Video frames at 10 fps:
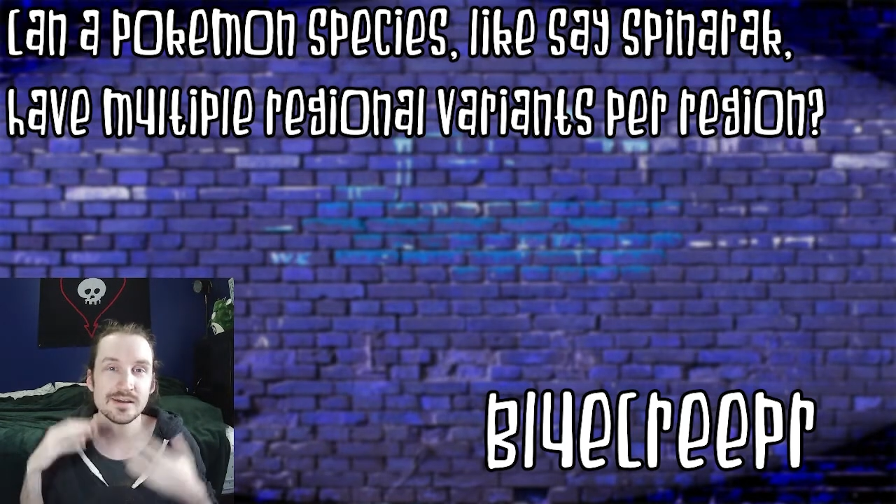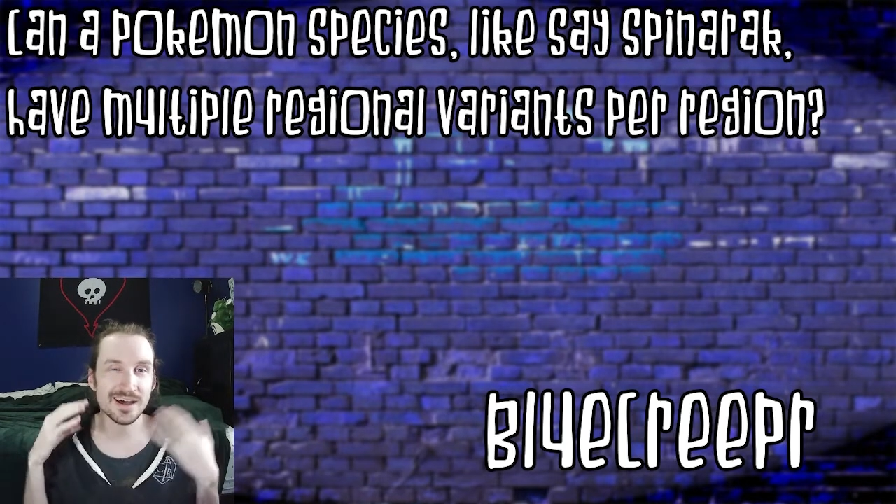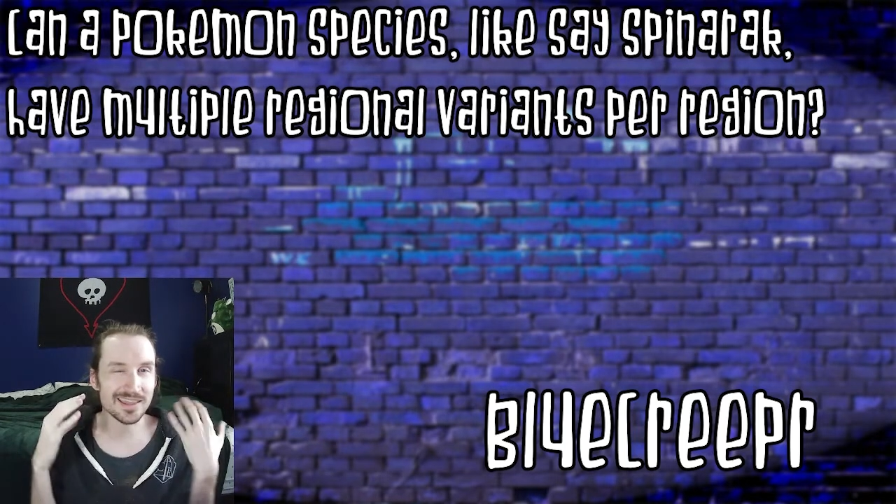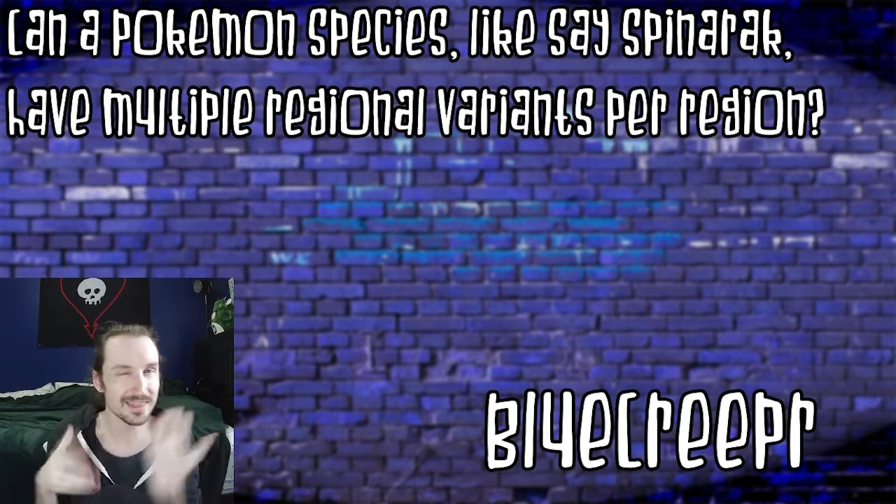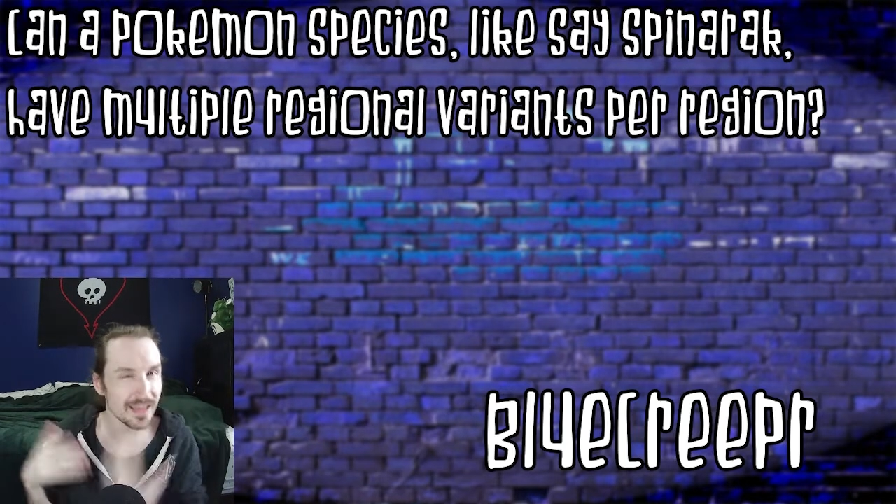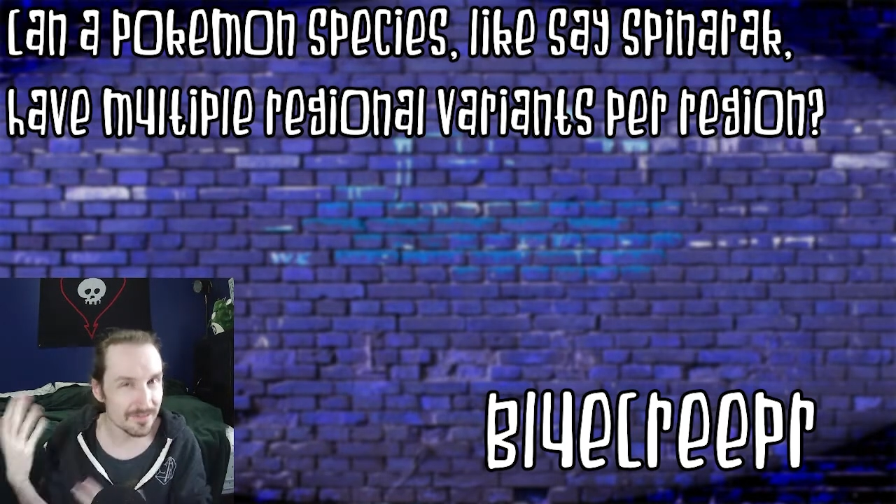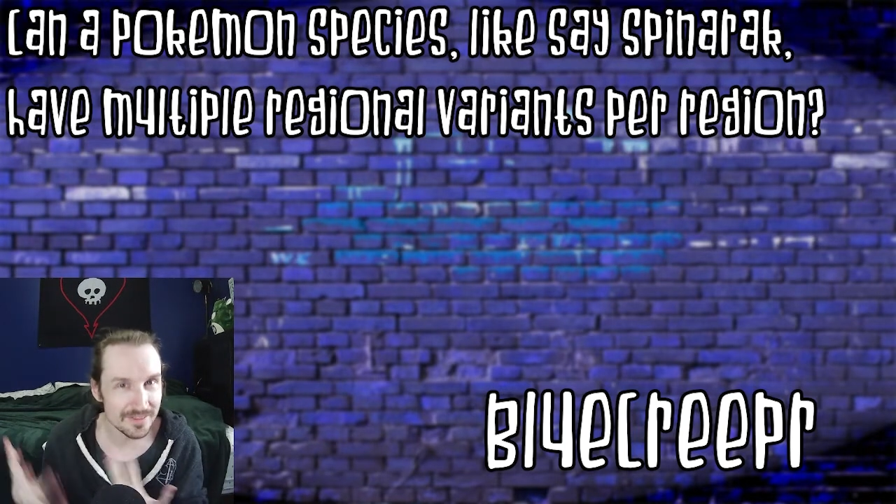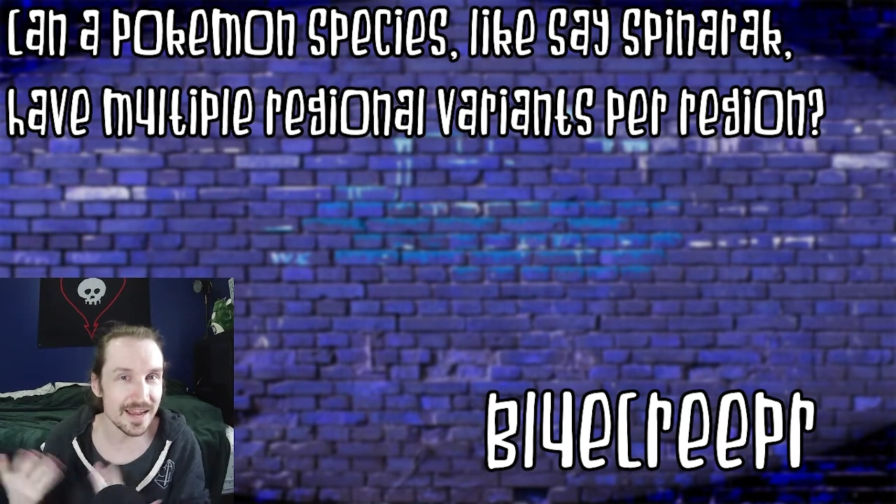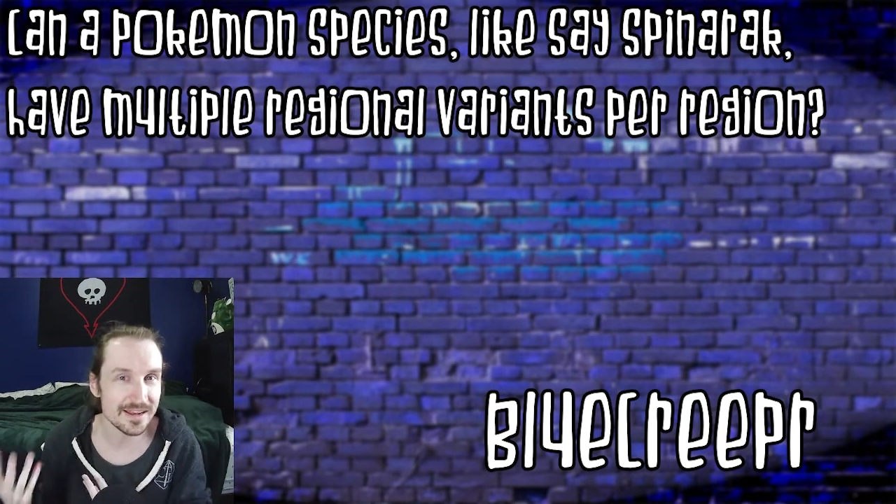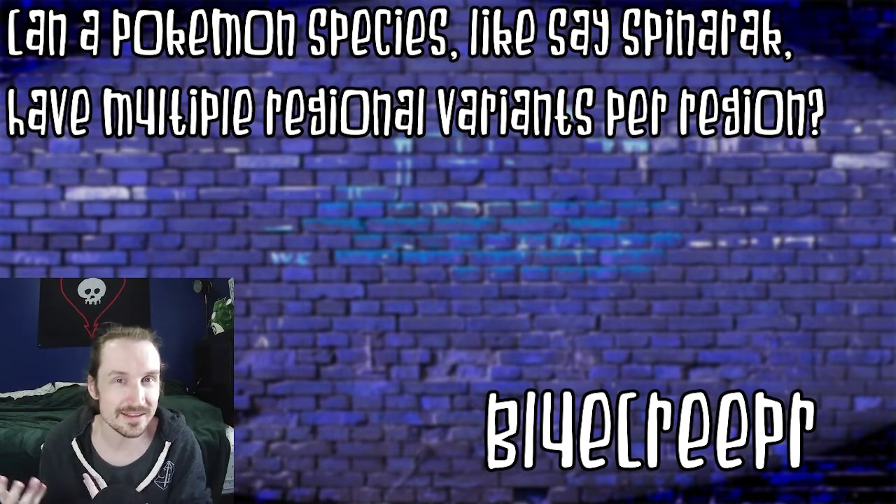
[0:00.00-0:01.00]
I love
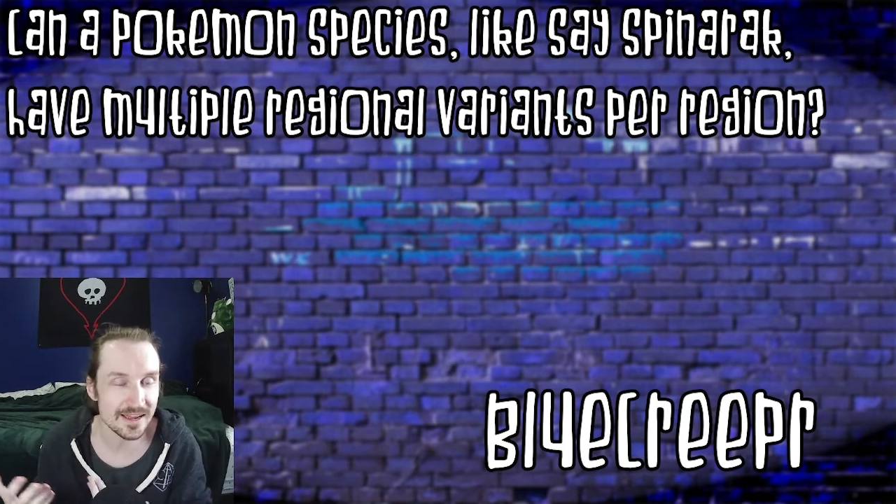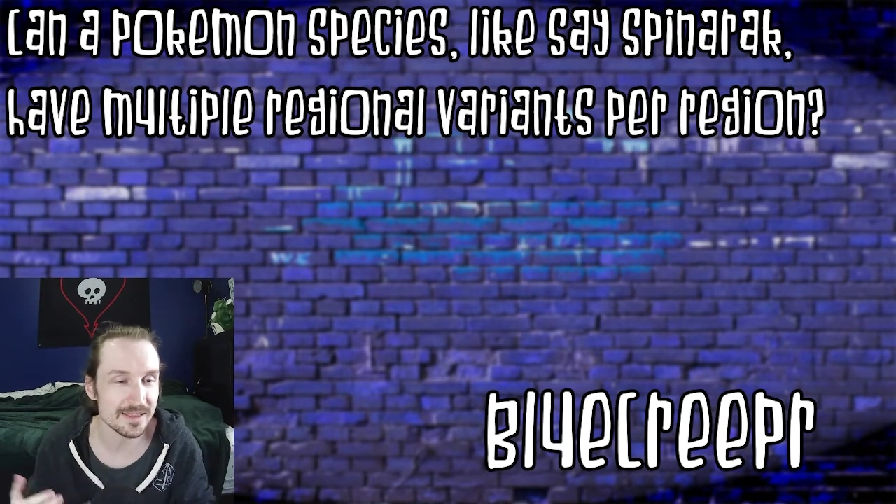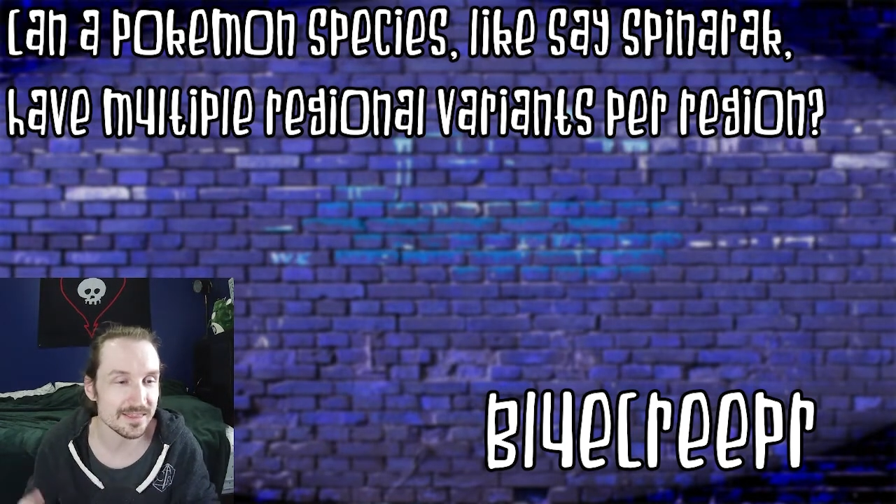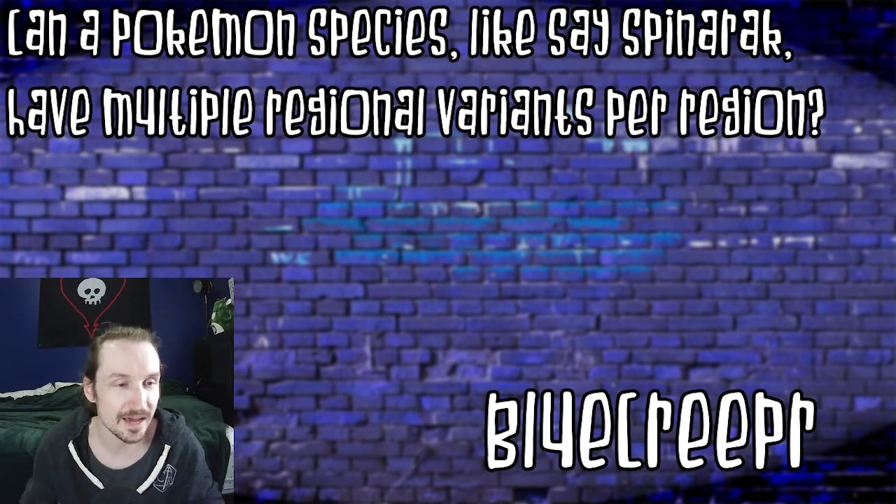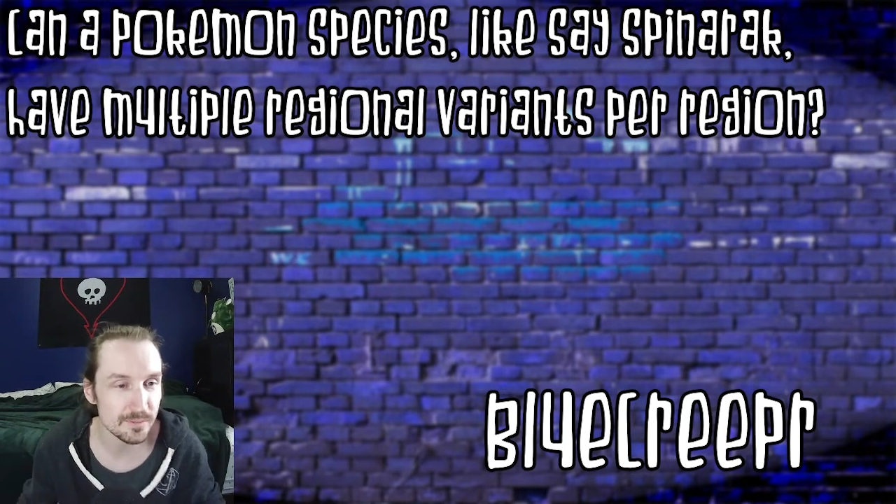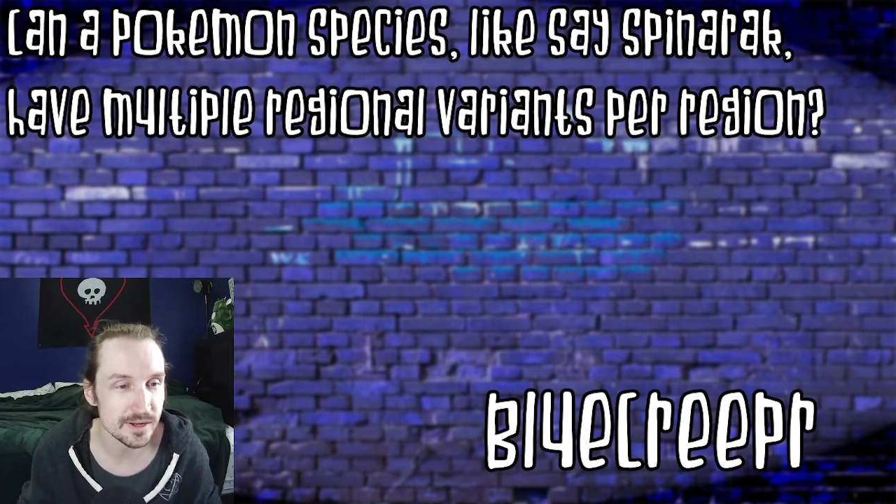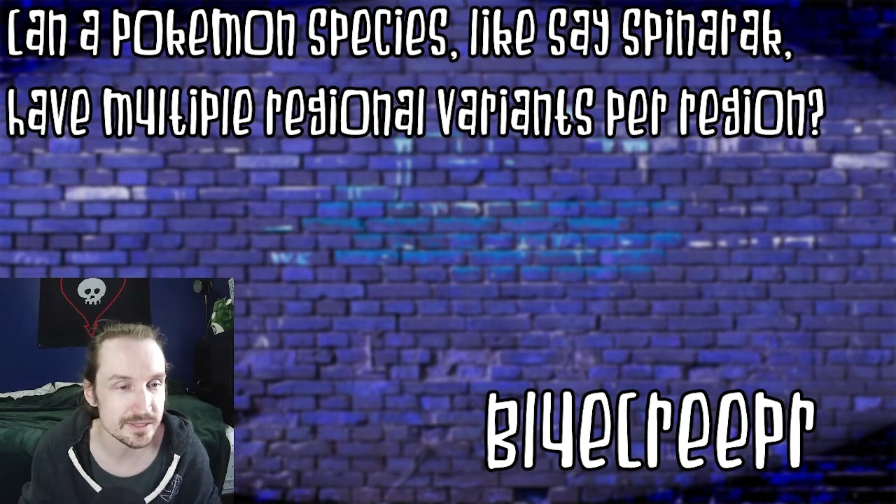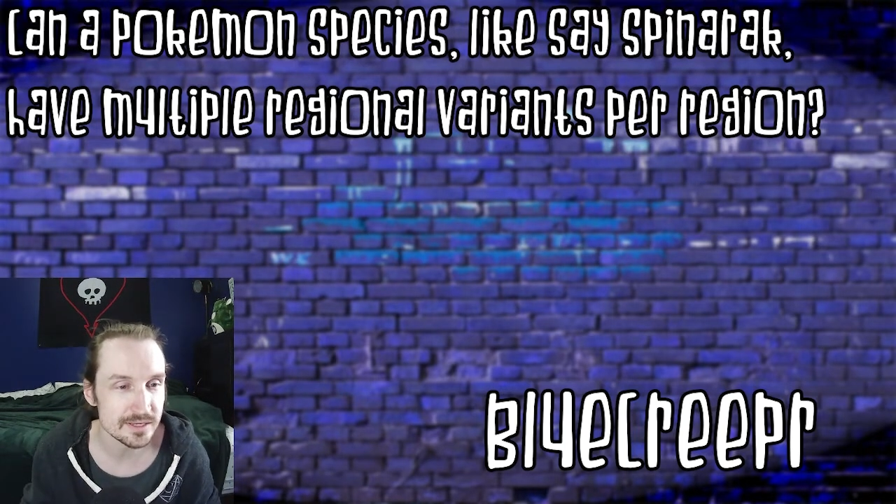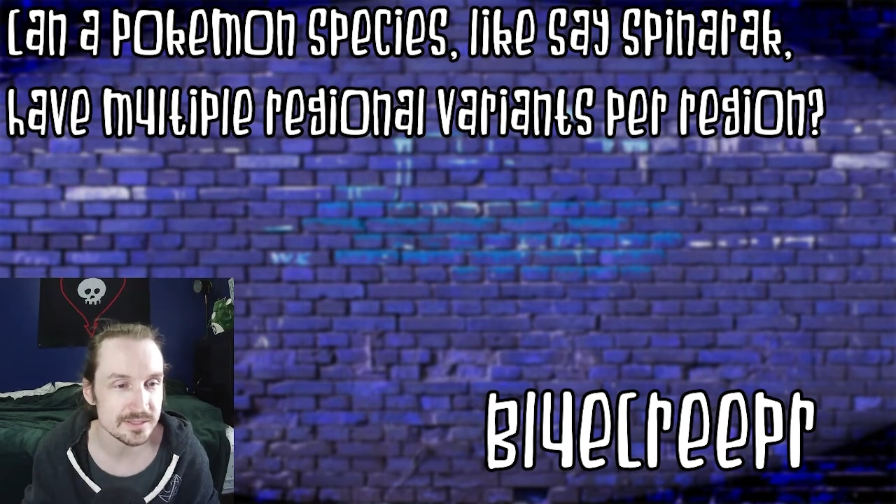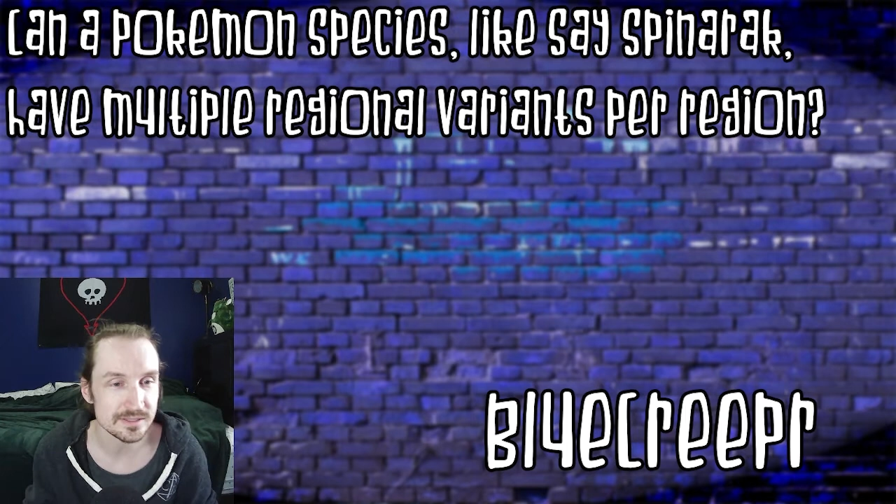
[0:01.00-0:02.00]
that kind of thought process.